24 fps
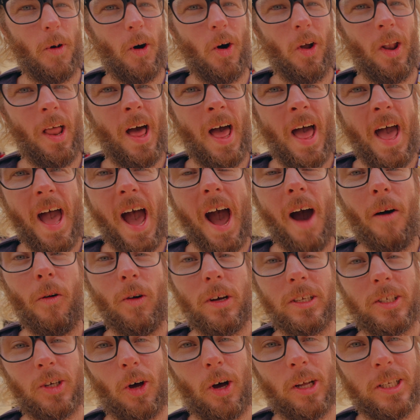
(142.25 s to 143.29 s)
I
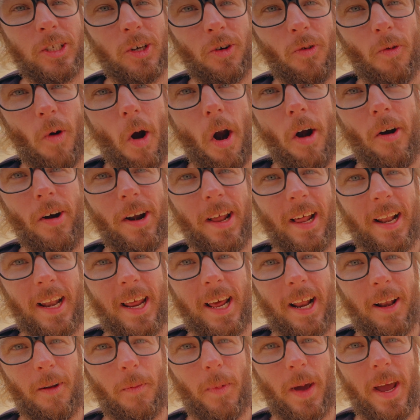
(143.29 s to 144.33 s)
was also worried a
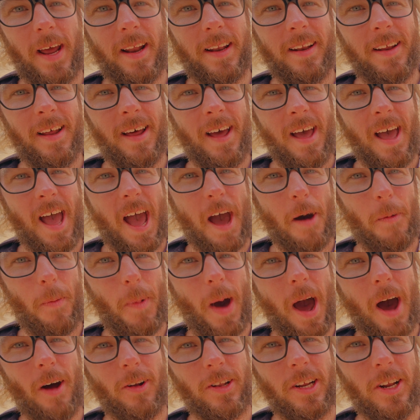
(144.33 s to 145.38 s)
little bit
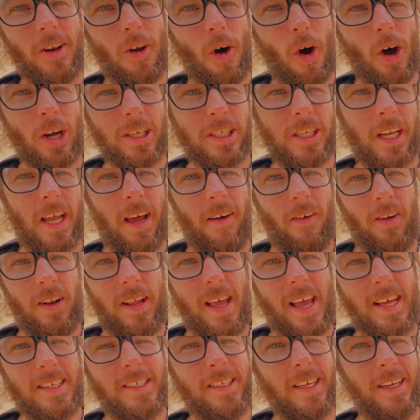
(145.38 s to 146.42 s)
about the noise level
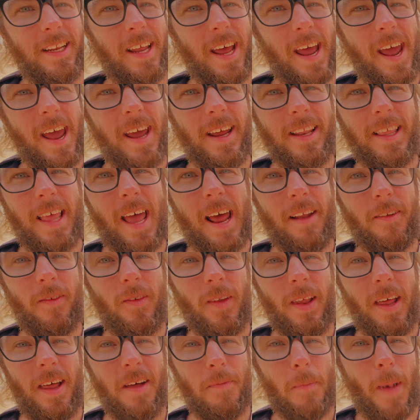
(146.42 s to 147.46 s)
yesterday, that
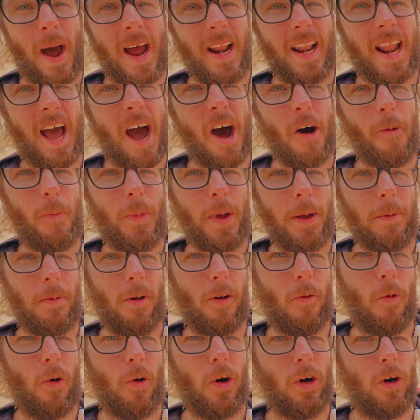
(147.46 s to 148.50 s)
my loud people
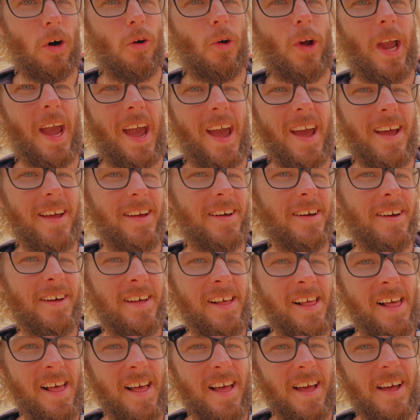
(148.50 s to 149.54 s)
were okay.
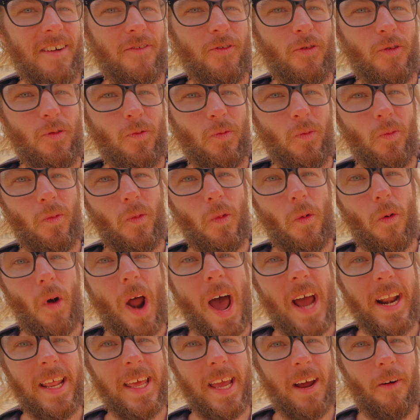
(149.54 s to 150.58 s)

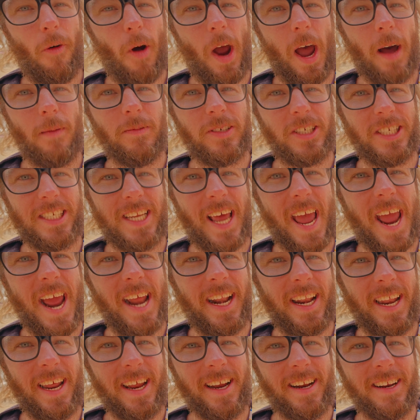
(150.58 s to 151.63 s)
Right here where I'm
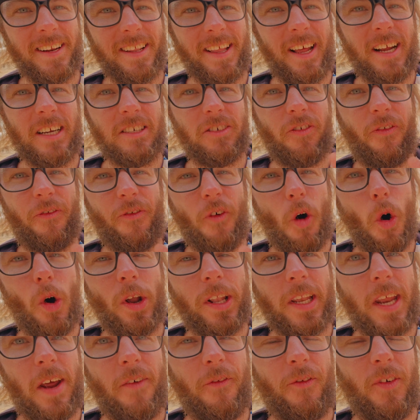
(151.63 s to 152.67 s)
standing, there's 4
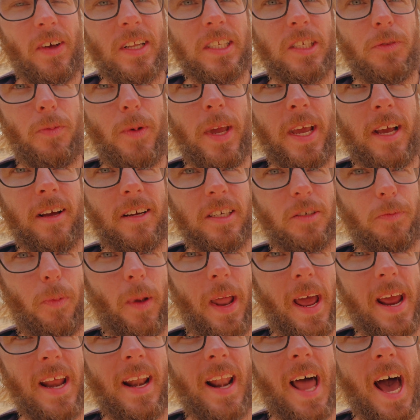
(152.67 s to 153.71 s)
different speakers
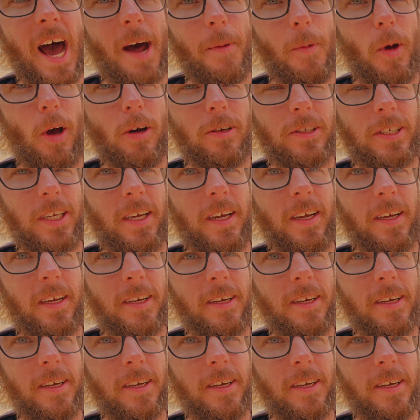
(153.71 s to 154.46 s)
playing loud music.